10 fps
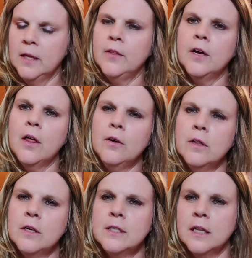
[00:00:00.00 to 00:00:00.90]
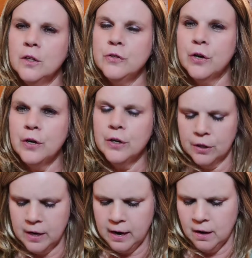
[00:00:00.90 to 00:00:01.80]
the color looks a little darker.
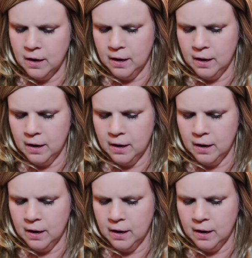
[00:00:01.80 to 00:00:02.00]
I,